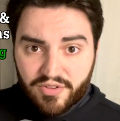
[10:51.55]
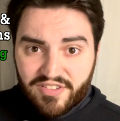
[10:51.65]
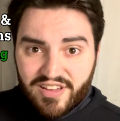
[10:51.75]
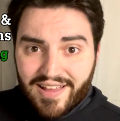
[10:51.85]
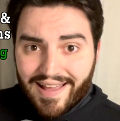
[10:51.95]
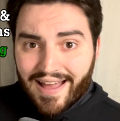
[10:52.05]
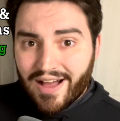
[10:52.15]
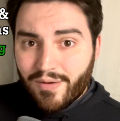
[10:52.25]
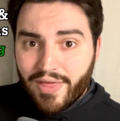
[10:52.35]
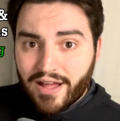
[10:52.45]
seeing
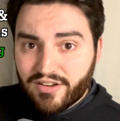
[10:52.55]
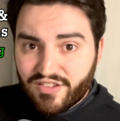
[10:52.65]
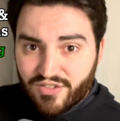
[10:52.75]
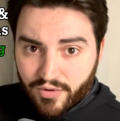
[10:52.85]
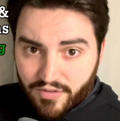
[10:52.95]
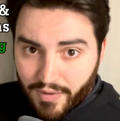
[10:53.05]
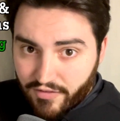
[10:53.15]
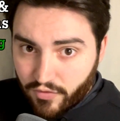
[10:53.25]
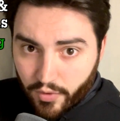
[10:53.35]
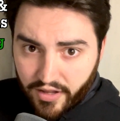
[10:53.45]
how that distorts my
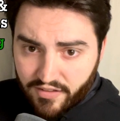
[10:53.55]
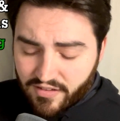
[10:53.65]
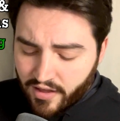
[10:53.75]
voice.